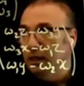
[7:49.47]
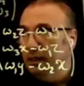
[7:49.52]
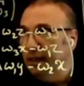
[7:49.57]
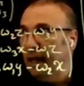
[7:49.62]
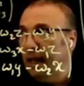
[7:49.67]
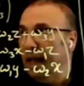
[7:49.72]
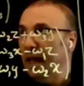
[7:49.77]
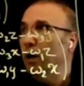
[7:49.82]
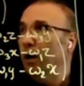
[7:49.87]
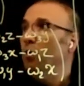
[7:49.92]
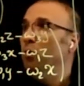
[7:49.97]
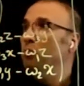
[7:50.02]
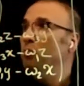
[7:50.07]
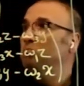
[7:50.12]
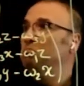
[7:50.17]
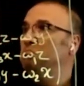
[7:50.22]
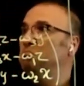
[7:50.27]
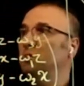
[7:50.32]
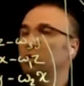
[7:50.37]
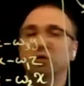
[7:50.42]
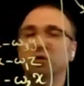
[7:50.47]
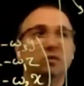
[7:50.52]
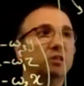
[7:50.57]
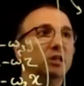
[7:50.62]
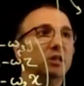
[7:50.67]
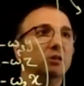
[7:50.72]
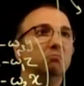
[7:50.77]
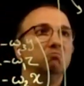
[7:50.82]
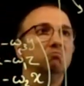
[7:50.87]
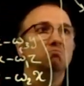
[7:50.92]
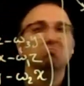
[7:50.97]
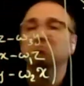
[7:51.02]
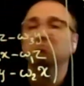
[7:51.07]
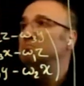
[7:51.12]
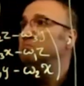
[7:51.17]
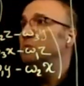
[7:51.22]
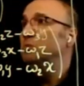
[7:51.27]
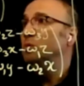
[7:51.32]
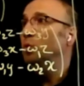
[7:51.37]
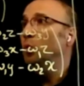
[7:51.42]
Now, you see,
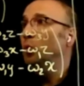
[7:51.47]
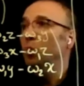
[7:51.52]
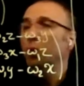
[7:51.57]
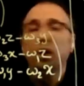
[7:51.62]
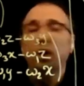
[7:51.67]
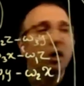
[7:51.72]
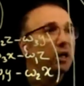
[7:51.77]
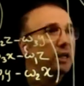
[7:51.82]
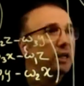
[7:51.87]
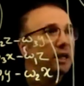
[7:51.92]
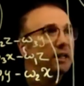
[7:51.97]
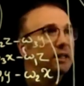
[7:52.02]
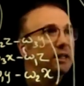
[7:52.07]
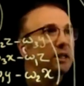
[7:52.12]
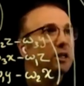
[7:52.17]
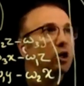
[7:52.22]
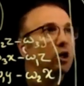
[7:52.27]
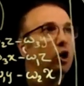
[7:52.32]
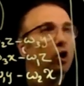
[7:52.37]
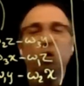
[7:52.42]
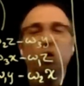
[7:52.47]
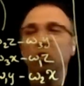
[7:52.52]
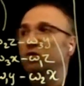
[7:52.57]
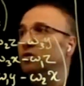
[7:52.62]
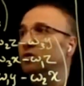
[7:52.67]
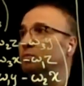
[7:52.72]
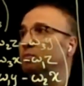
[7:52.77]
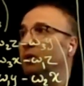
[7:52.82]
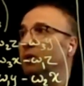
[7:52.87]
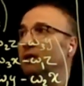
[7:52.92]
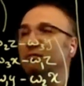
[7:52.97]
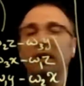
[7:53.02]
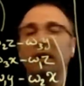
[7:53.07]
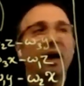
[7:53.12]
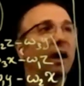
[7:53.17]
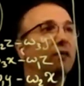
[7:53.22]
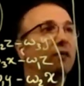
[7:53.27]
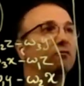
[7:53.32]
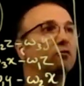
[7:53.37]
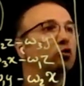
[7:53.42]
we are getting close, but we
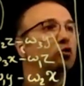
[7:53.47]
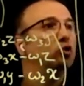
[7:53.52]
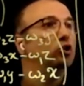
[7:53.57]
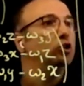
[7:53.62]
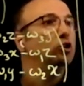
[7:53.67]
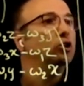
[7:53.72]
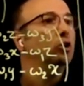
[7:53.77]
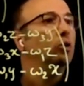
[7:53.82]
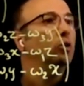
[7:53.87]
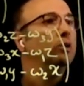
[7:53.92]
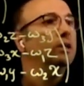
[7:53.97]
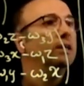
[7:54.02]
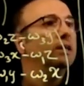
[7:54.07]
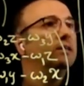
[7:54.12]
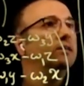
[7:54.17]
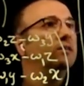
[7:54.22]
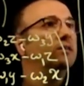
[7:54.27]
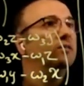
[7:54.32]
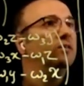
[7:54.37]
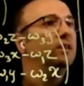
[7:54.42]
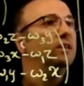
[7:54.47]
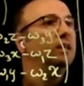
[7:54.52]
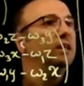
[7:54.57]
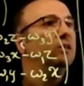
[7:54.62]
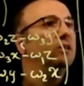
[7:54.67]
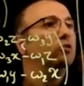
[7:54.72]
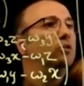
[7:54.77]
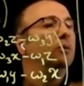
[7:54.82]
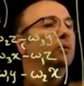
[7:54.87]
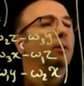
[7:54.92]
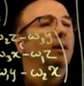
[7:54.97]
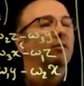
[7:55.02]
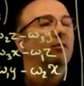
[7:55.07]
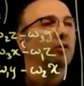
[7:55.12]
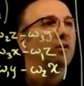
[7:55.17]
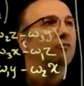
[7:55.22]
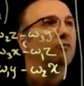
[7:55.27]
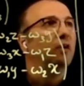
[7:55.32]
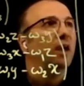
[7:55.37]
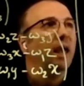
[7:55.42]
have to show that this e to the
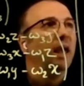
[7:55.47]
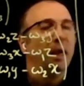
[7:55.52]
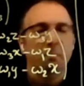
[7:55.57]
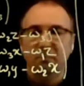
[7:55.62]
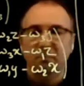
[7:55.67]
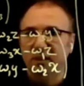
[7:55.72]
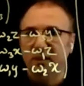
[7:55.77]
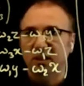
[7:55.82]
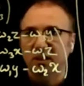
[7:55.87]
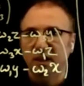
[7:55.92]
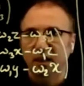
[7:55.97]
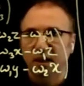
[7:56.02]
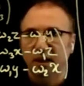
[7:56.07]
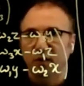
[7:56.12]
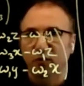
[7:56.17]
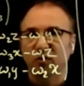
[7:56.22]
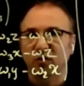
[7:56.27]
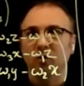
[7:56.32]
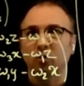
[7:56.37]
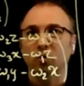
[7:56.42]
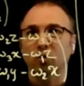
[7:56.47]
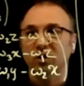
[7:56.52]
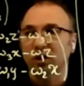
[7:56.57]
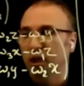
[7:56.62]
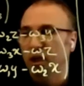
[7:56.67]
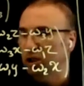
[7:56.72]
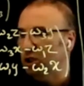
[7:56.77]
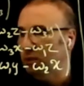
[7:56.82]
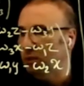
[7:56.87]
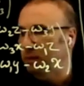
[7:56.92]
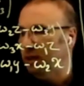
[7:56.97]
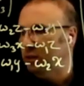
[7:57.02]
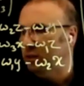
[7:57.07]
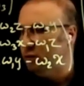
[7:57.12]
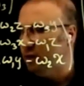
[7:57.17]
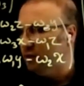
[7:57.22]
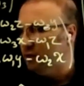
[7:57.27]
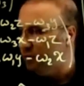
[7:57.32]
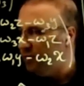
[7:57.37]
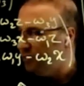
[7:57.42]
power of mt is a rotation
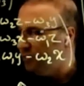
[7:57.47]
matrix.